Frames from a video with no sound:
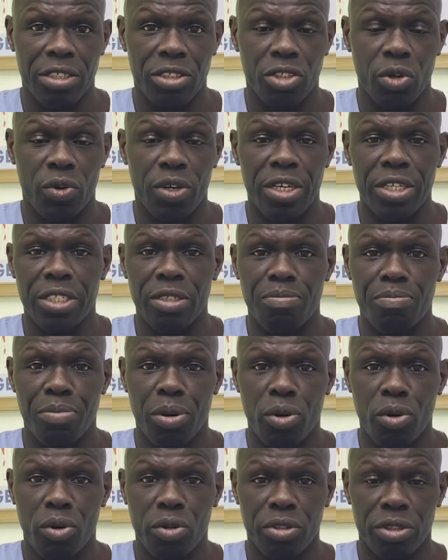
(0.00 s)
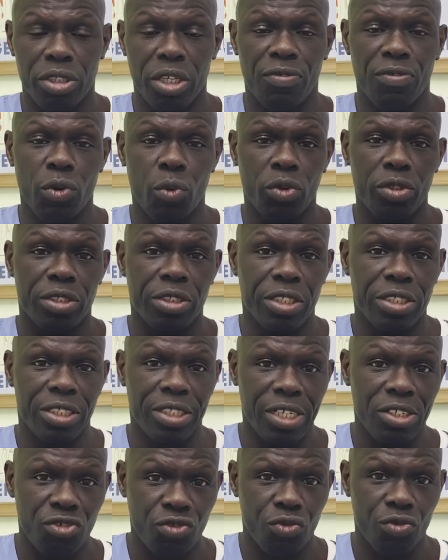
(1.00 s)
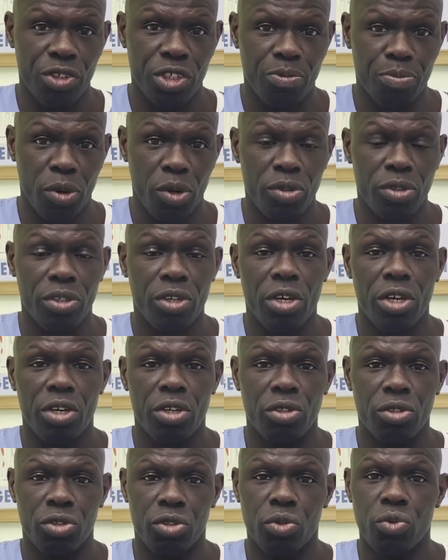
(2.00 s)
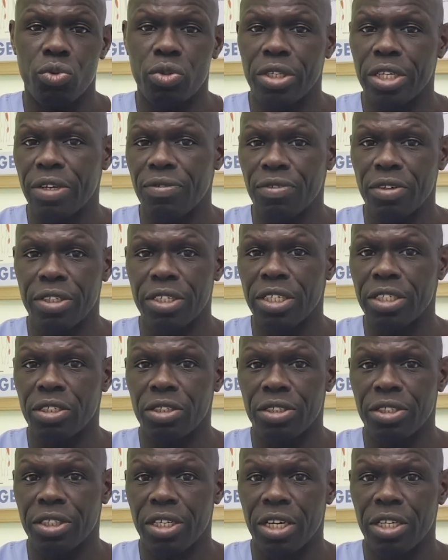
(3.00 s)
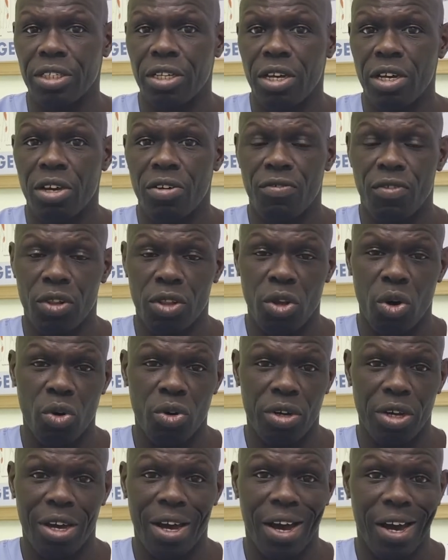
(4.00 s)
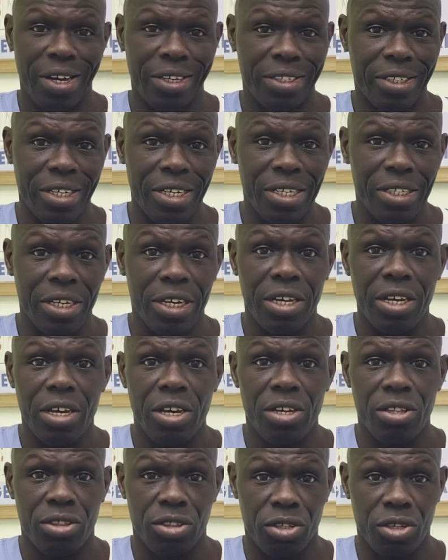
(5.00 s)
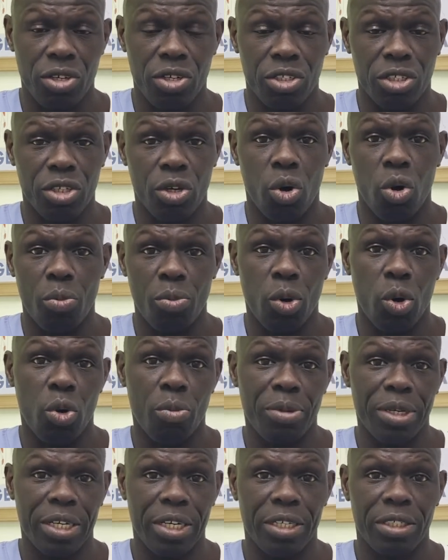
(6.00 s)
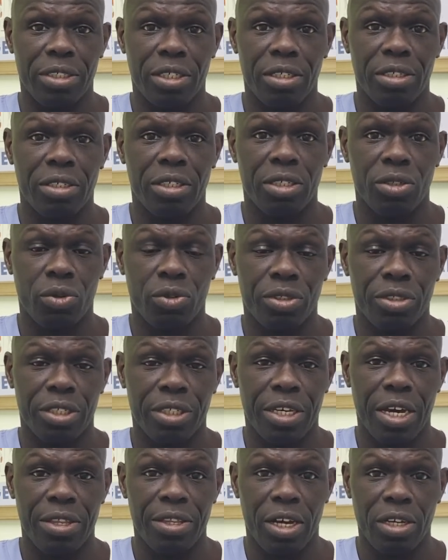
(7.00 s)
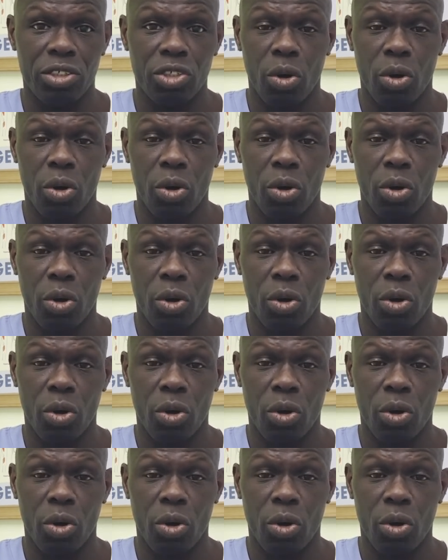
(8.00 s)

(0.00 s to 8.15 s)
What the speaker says: So it is important, if you're wanting a central response, do leave the needles in for longer, ideally 30 or more minutes in order to get that.